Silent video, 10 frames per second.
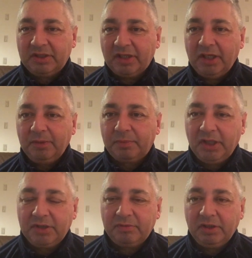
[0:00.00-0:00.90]
the right
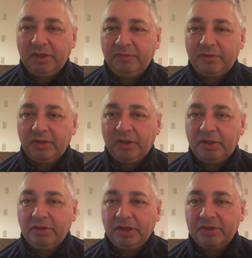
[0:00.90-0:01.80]
price, really, for
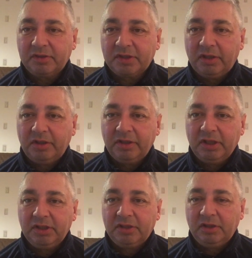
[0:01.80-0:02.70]
the race on
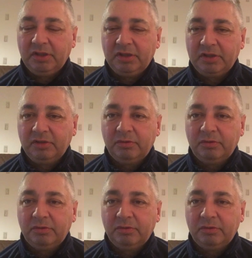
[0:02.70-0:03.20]
Saturday. He's